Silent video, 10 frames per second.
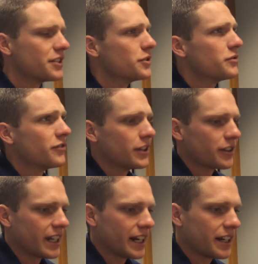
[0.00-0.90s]
do you feel
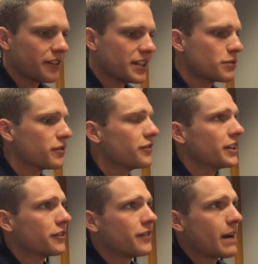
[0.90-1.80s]
that any of these would fit
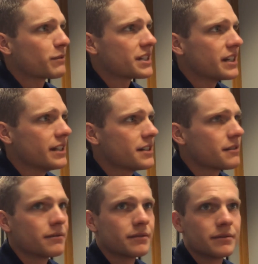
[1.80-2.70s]
your family's needs?
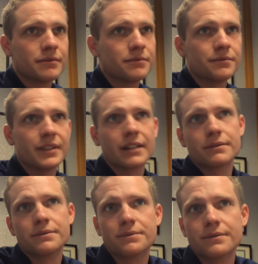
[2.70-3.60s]
No?
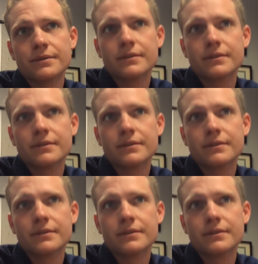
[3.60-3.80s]
Stop.